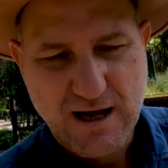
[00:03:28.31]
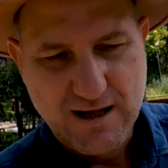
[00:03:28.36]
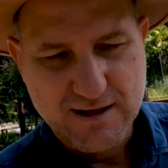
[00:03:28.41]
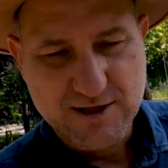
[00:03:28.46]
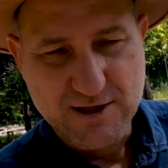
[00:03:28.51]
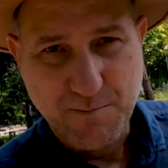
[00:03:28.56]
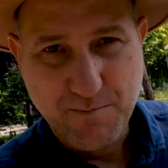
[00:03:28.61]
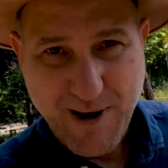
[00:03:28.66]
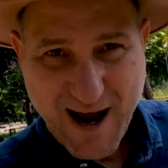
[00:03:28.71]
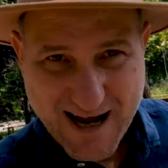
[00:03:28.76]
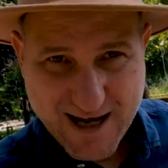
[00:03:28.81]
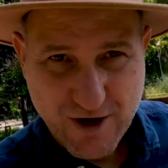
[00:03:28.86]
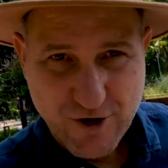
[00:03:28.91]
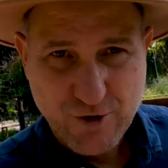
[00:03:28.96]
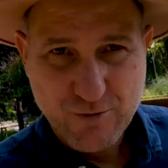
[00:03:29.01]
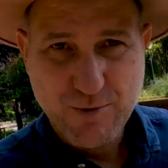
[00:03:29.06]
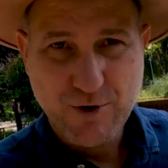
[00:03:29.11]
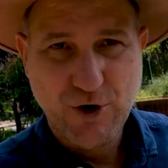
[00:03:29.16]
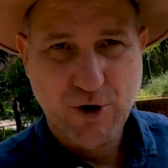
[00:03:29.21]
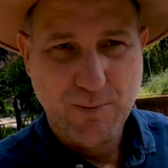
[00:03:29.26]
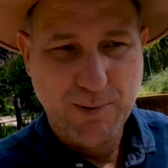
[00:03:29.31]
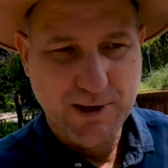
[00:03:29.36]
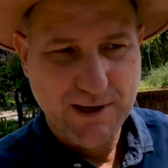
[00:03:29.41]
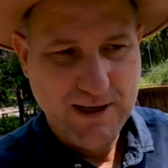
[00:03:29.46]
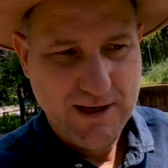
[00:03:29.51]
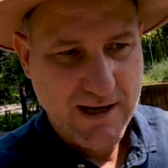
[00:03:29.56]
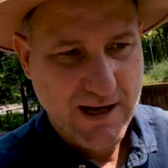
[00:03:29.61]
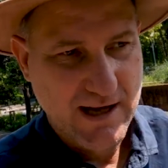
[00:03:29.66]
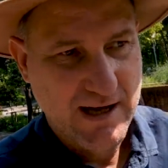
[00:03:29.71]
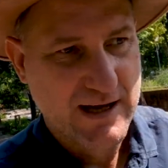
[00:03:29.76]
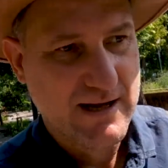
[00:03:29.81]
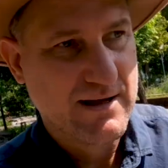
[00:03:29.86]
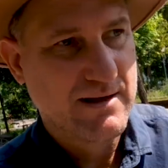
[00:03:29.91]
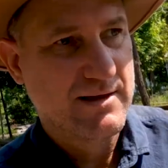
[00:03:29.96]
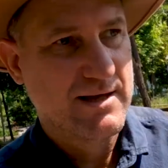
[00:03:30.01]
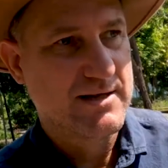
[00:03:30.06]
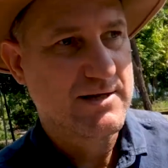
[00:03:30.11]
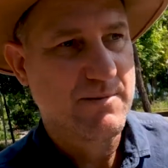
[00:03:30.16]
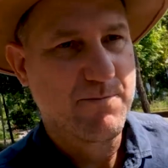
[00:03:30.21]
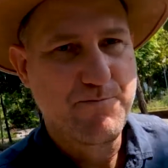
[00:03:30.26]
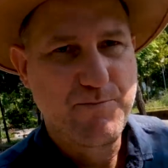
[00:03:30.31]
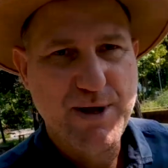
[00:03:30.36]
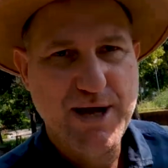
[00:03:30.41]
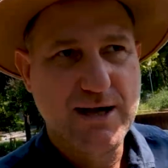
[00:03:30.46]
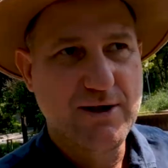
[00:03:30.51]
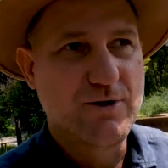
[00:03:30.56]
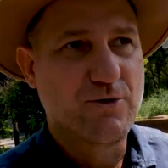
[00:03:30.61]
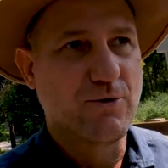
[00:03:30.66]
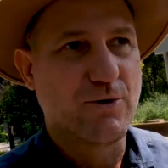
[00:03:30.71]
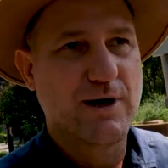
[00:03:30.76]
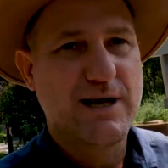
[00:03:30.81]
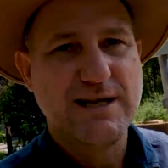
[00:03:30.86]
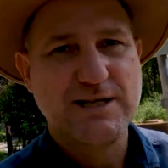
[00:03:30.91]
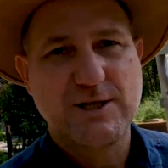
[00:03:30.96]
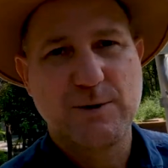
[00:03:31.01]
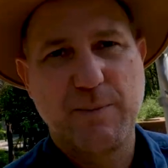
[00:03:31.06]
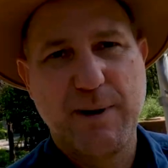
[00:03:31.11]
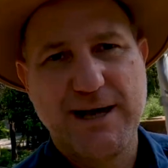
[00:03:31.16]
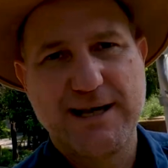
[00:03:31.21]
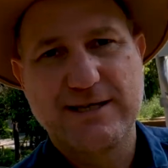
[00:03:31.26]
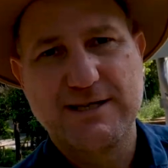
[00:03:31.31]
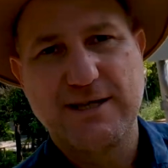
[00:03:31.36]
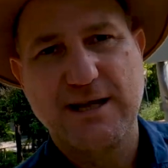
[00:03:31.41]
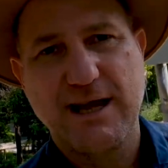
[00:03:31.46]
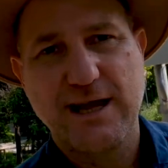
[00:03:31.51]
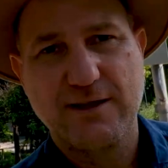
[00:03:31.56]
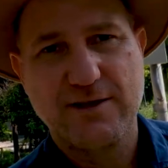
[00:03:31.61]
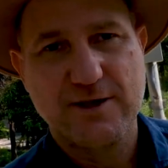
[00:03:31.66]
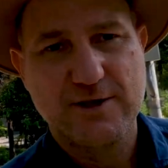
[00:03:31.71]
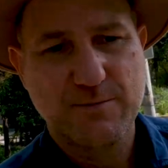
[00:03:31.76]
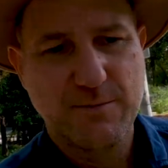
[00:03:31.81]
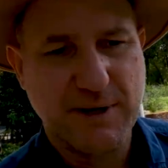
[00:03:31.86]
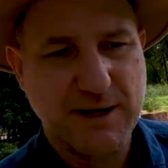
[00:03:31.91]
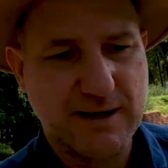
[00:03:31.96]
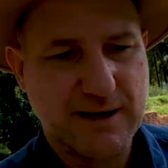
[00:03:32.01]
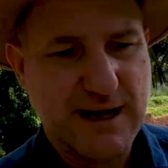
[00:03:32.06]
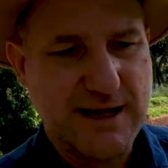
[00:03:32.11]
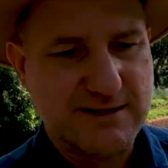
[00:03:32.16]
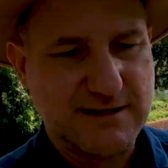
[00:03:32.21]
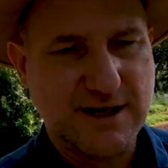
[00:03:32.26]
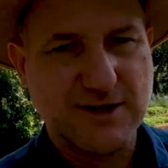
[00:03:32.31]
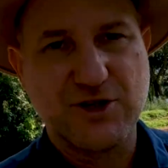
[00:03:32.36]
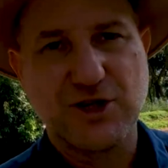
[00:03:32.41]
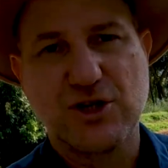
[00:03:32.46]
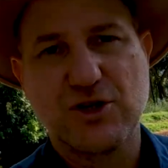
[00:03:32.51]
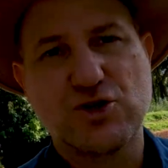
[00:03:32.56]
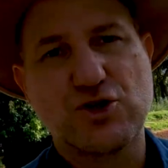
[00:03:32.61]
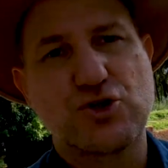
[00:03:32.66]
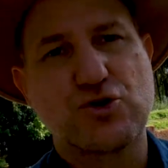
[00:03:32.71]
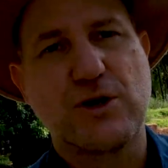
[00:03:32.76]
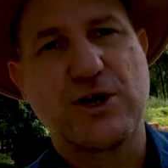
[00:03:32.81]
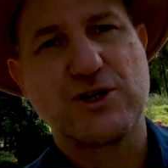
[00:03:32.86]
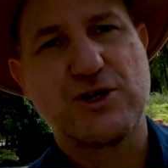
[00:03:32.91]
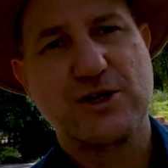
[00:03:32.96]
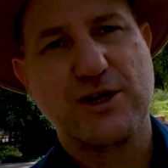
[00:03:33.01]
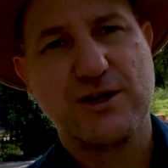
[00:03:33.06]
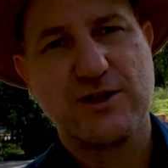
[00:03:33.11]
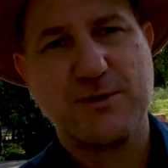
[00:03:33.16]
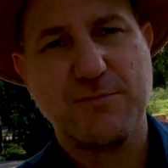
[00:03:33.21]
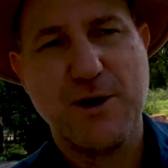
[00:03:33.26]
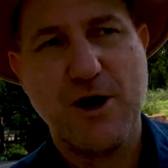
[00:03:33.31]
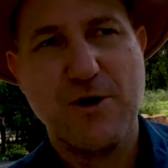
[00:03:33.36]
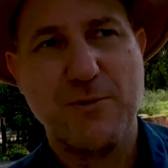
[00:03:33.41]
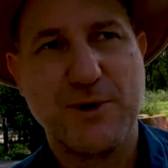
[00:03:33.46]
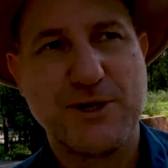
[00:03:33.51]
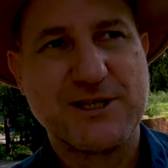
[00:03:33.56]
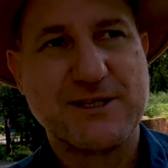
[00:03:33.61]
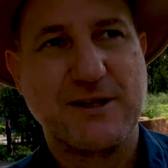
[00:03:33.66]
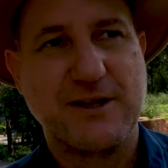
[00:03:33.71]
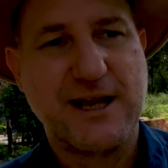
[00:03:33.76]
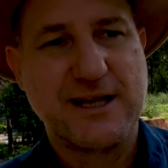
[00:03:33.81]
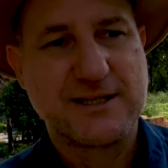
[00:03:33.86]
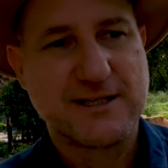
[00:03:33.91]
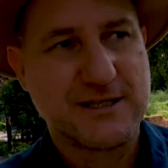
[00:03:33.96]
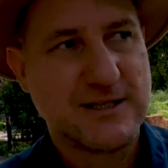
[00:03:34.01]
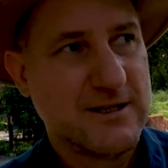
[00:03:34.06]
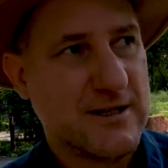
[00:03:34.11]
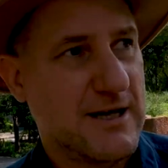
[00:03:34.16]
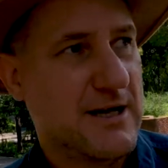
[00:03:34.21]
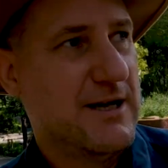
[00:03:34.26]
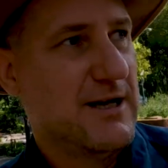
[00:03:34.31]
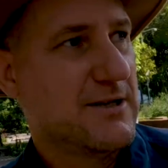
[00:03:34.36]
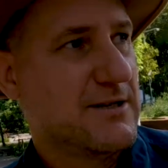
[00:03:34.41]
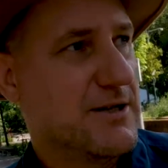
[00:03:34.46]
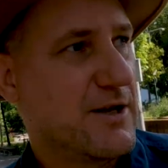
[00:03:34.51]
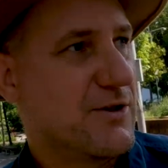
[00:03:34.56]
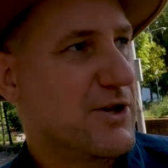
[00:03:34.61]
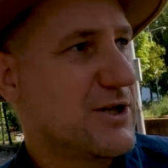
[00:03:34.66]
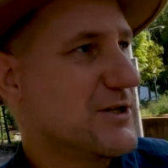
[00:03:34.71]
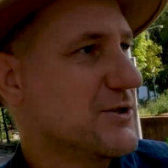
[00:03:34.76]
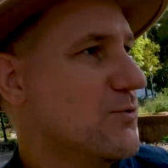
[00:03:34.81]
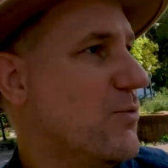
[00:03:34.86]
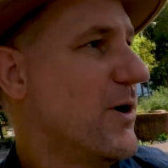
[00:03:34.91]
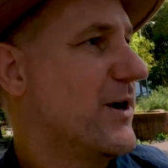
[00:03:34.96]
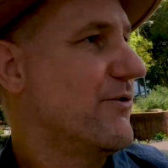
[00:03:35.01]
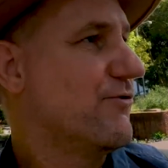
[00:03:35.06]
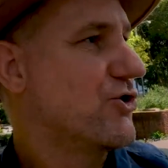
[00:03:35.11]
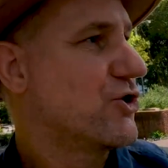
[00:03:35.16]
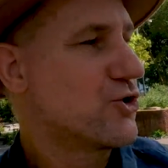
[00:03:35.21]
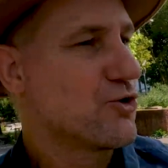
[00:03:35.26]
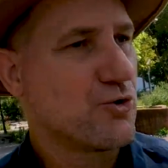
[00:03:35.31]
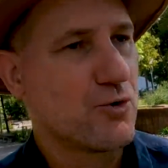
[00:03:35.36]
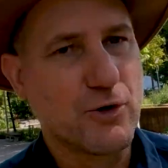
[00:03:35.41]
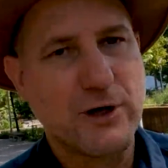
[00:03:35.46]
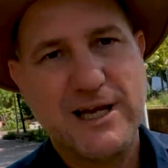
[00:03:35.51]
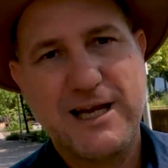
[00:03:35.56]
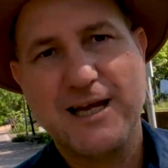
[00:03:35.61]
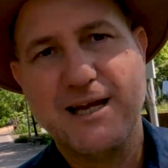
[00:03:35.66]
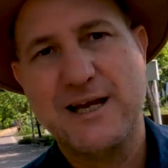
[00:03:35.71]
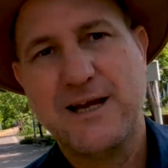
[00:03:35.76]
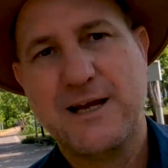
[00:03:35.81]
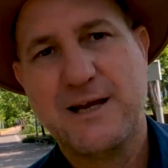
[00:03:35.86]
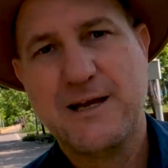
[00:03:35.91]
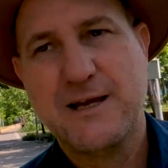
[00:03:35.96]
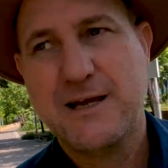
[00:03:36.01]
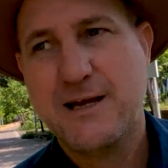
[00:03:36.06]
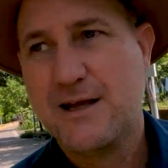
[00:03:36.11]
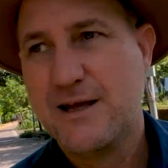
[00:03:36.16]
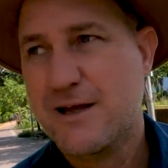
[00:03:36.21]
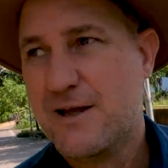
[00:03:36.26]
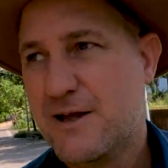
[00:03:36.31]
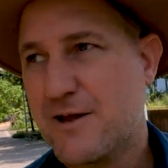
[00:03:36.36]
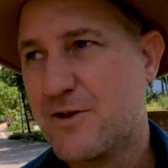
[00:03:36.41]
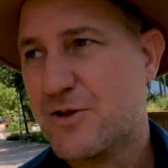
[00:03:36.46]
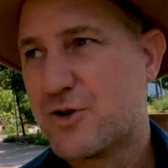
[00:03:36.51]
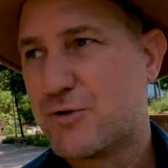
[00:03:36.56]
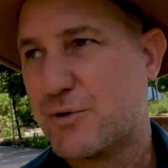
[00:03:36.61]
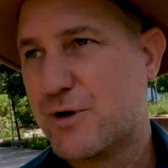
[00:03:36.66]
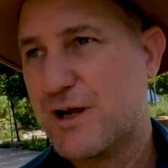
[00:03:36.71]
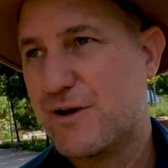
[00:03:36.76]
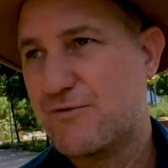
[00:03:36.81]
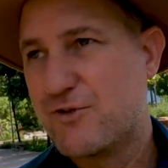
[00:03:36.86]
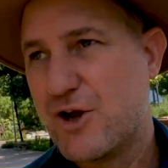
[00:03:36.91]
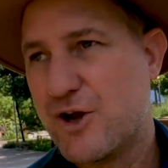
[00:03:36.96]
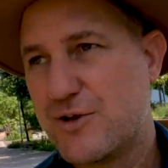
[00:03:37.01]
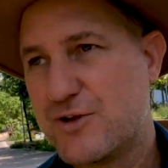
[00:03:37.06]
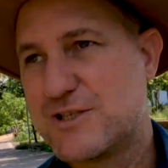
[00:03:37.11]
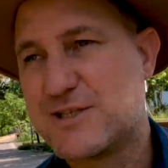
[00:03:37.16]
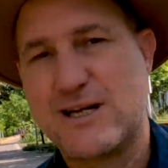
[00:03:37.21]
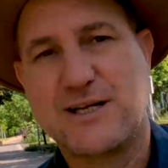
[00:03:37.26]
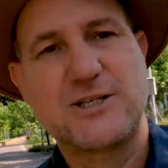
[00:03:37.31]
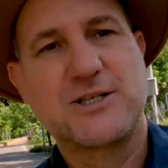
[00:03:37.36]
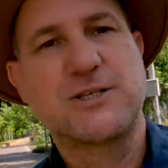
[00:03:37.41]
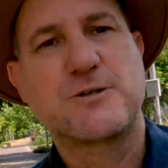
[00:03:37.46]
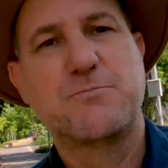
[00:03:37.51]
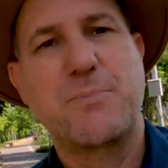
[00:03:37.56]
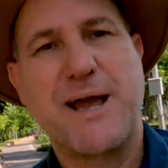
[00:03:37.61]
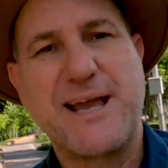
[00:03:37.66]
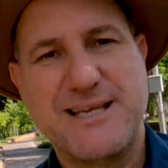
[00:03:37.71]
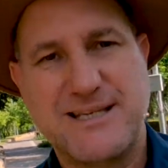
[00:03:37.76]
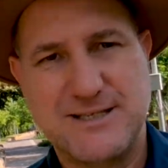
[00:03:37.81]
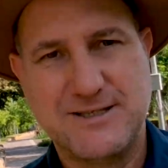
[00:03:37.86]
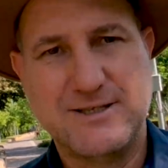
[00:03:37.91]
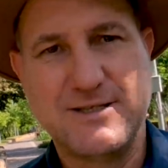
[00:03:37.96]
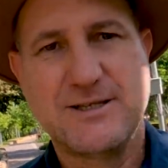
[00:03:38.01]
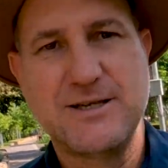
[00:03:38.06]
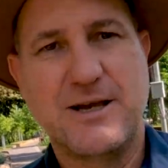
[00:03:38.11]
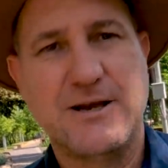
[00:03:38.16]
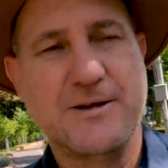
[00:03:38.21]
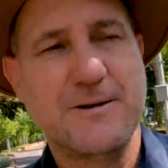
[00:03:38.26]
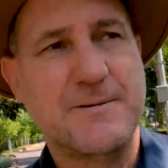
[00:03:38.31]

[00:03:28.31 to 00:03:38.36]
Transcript: tobacco monopoly. There's a big green space there it's under construction at the moment. So this is one of three of those such spaces.